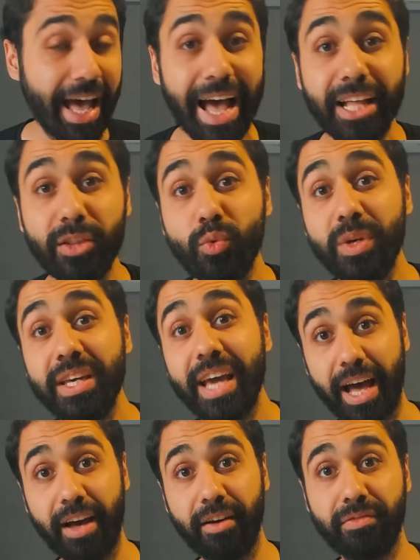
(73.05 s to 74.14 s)
And we
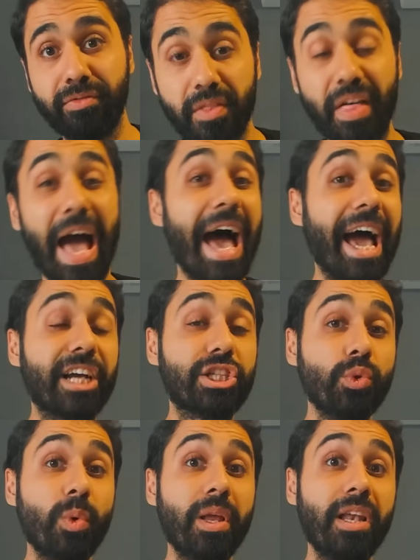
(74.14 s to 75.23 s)
have the
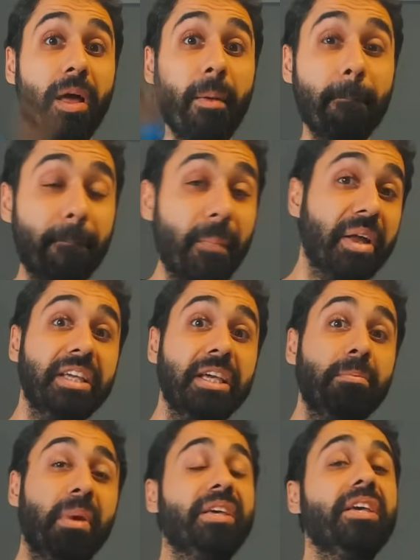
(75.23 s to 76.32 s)
actual
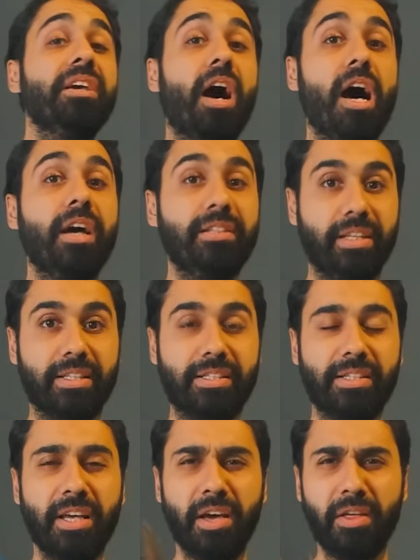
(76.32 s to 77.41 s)
money-making ideas.